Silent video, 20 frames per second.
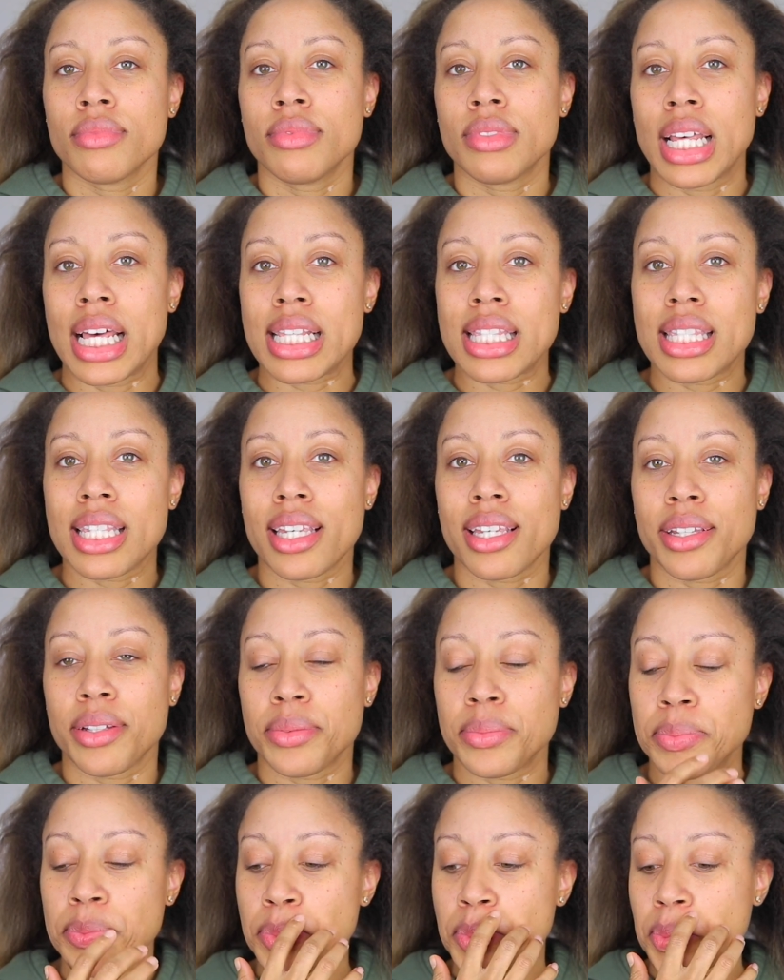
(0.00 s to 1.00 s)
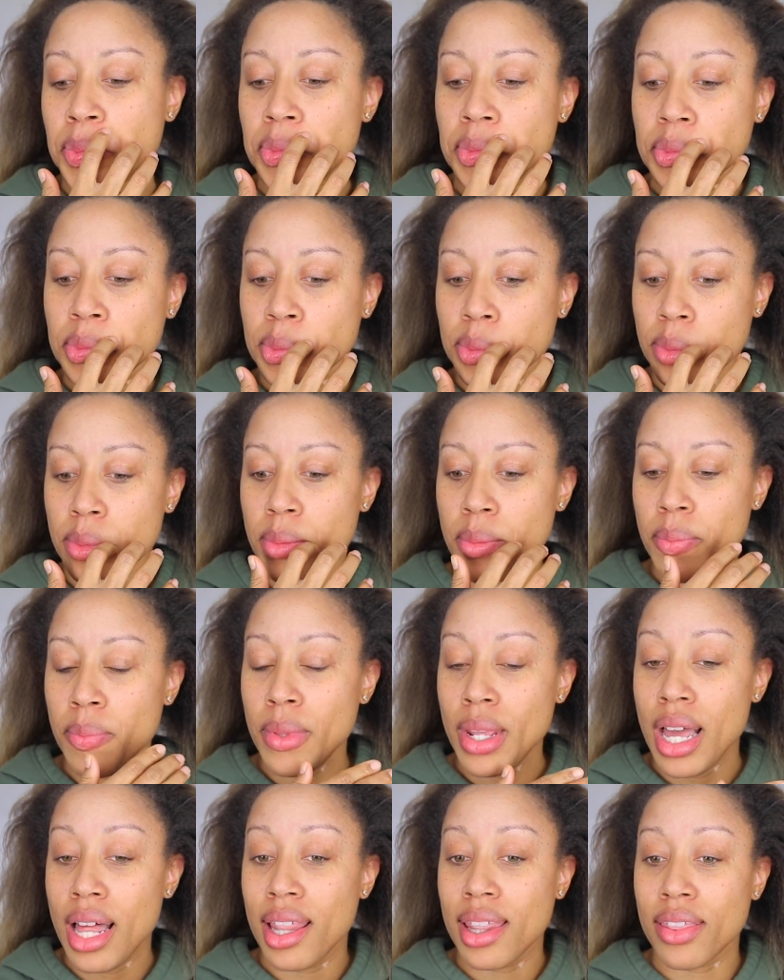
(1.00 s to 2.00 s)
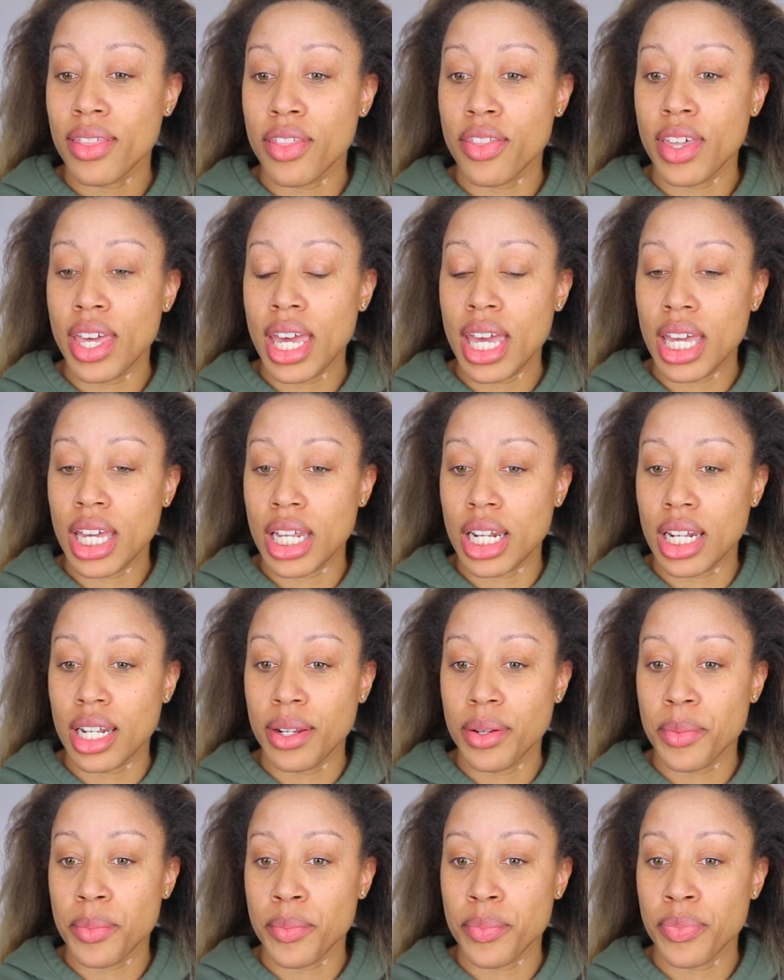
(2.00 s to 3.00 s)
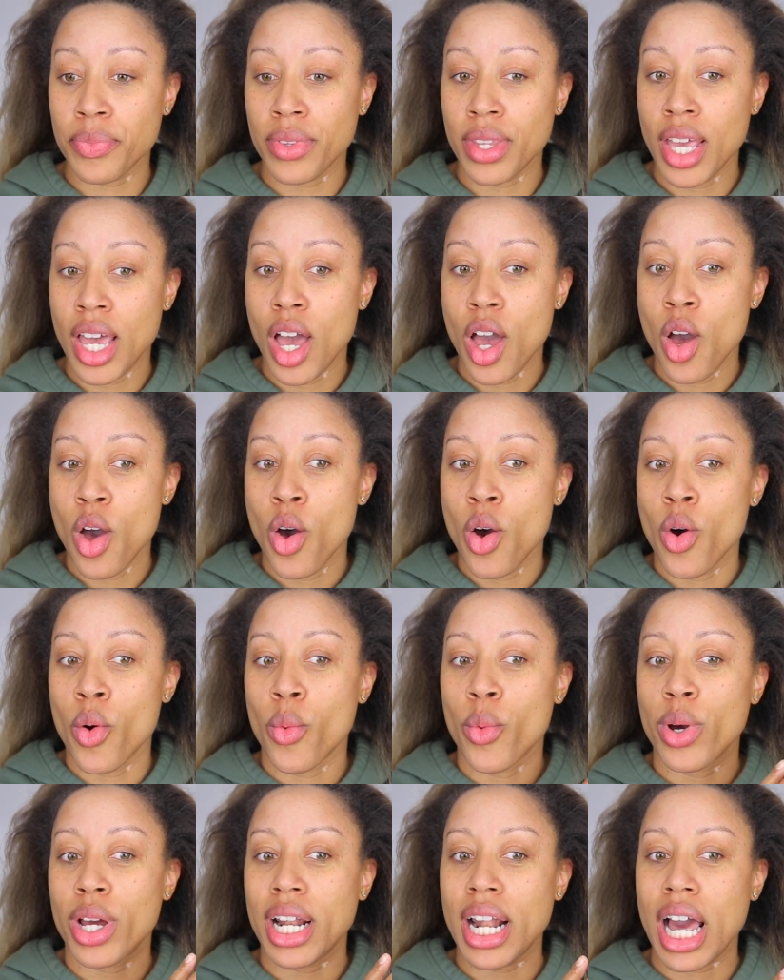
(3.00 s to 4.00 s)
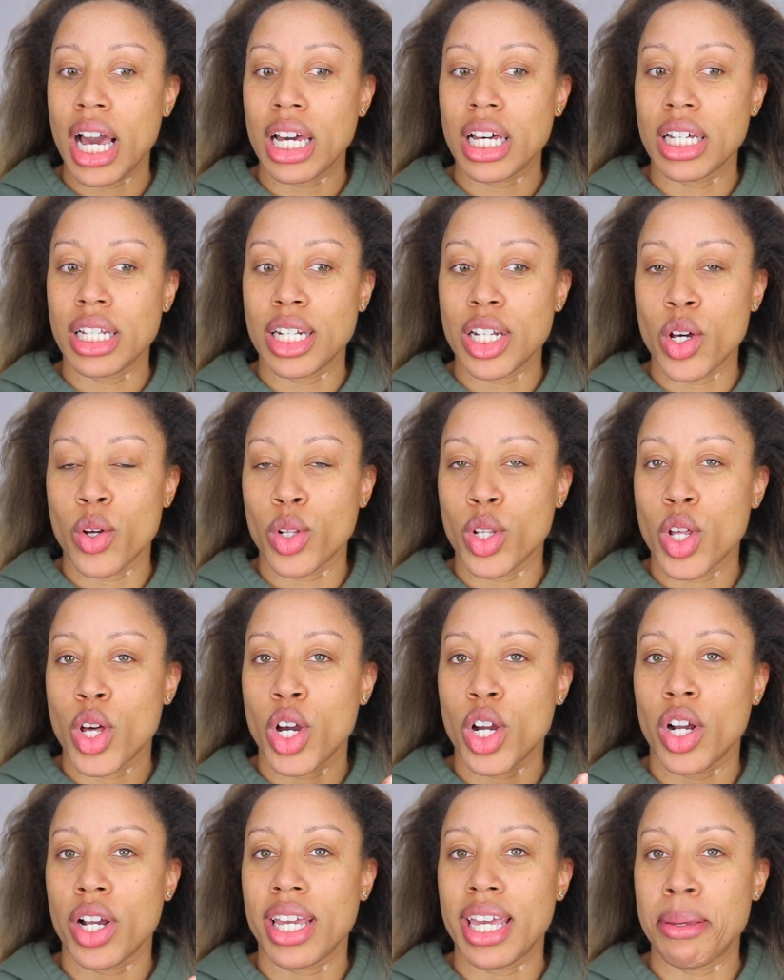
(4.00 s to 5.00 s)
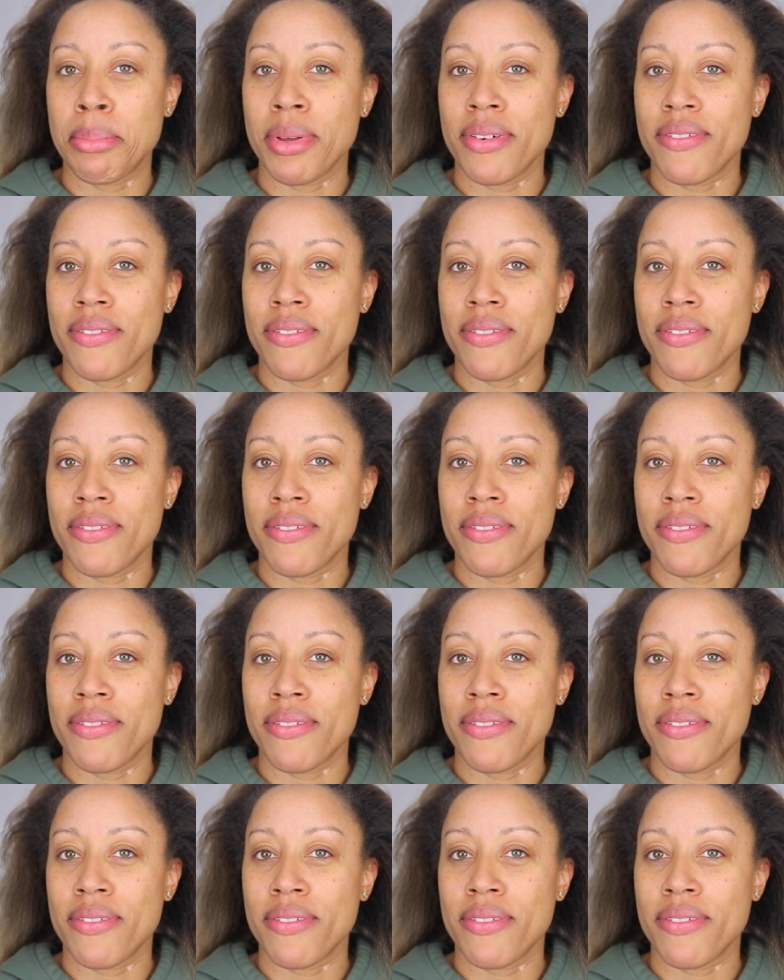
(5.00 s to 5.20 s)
That's it. Then when I could no longer keep